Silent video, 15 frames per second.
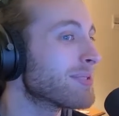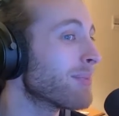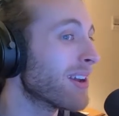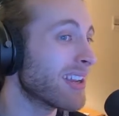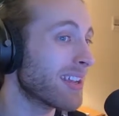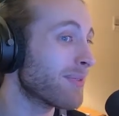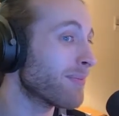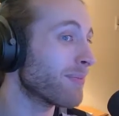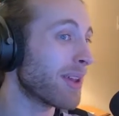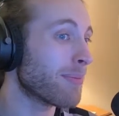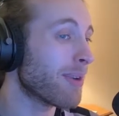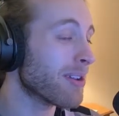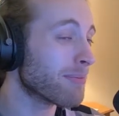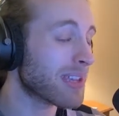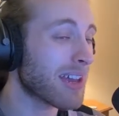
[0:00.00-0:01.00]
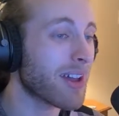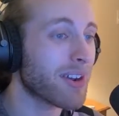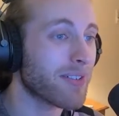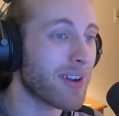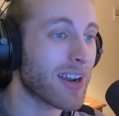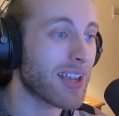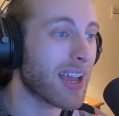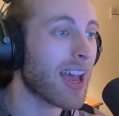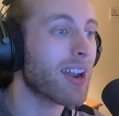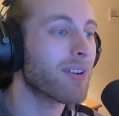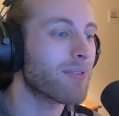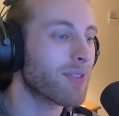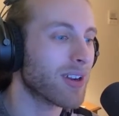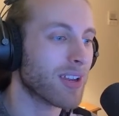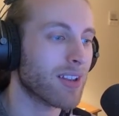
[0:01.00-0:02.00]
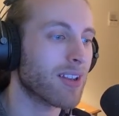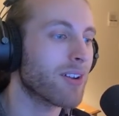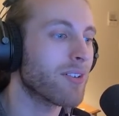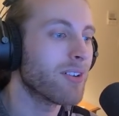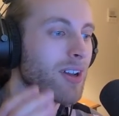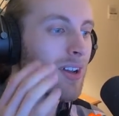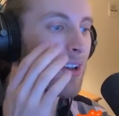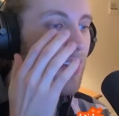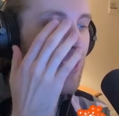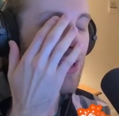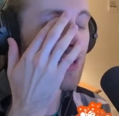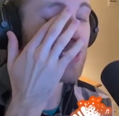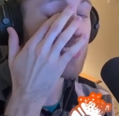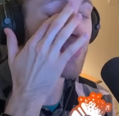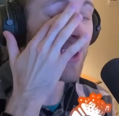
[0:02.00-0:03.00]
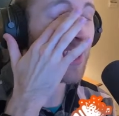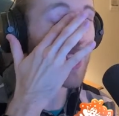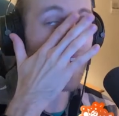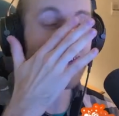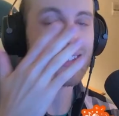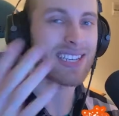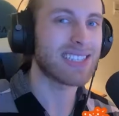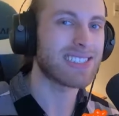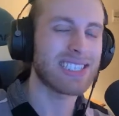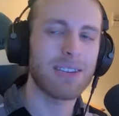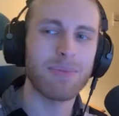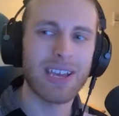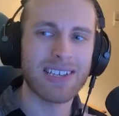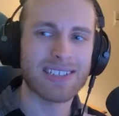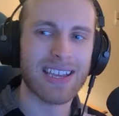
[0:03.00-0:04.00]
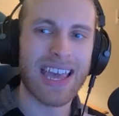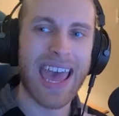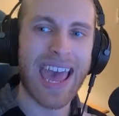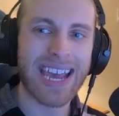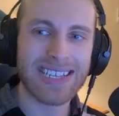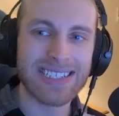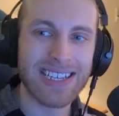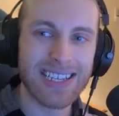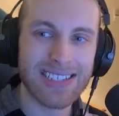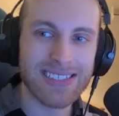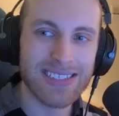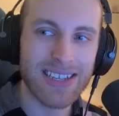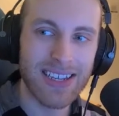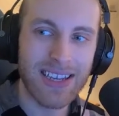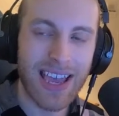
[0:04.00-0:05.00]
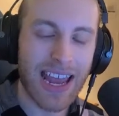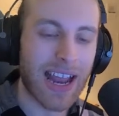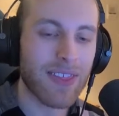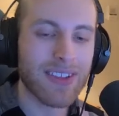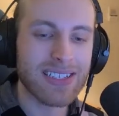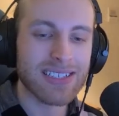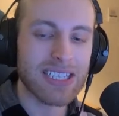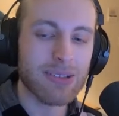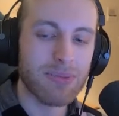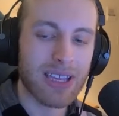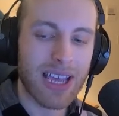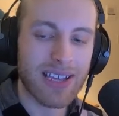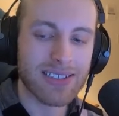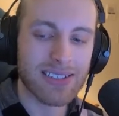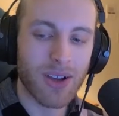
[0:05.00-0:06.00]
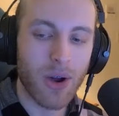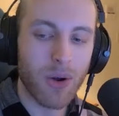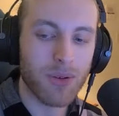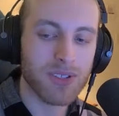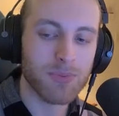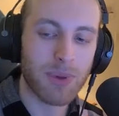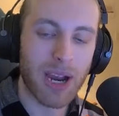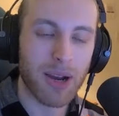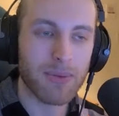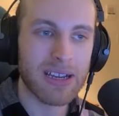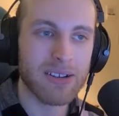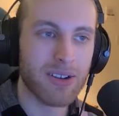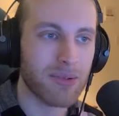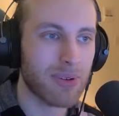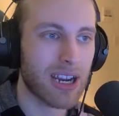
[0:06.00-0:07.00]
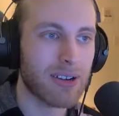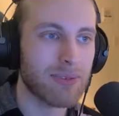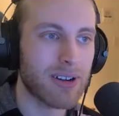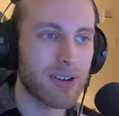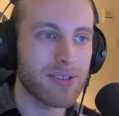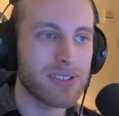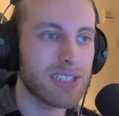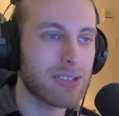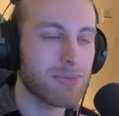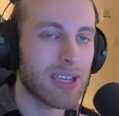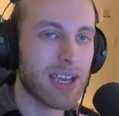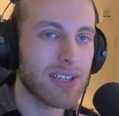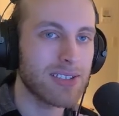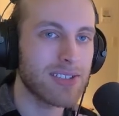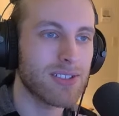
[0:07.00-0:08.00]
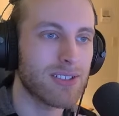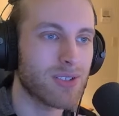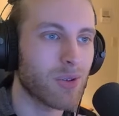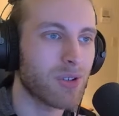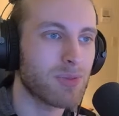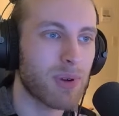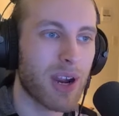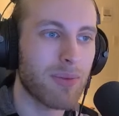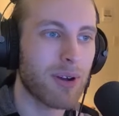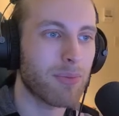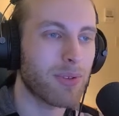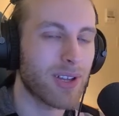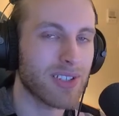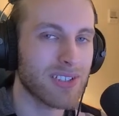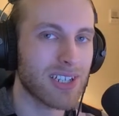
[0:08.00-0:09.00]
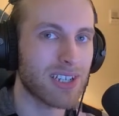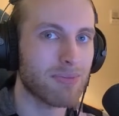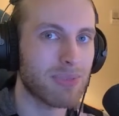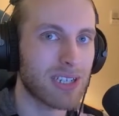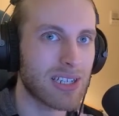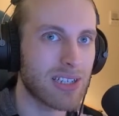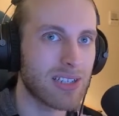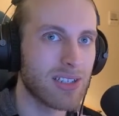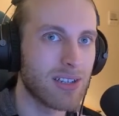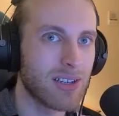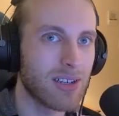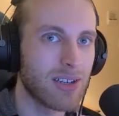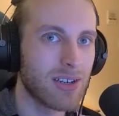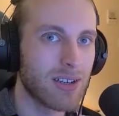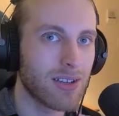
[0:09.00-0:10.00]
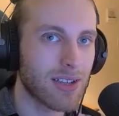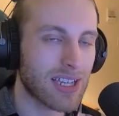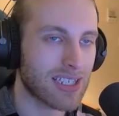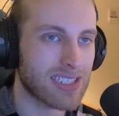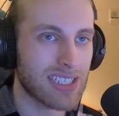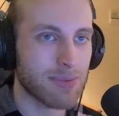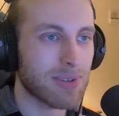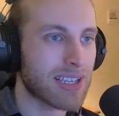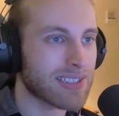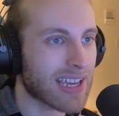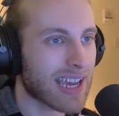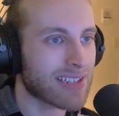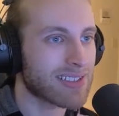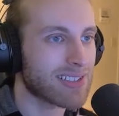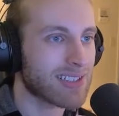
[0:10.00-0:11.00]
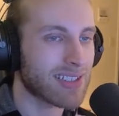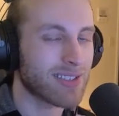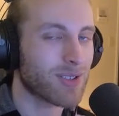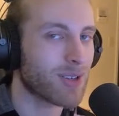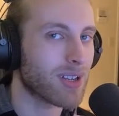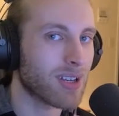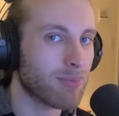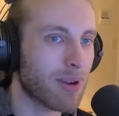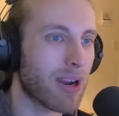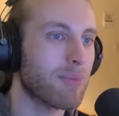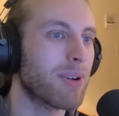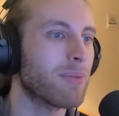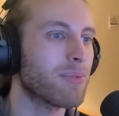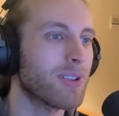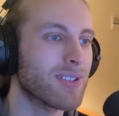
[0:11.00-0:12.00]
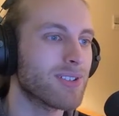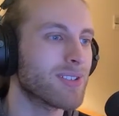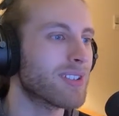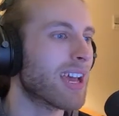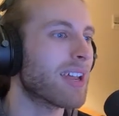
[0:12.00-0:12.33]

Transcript: It might be out already. I don't freaking know. Because right now it's on CBS Access, and I think CBS owns Paramount, or Paramount owns CBS. So is Paramount Plus going to be, like, is CBS Access going to turn into Paramount Plus?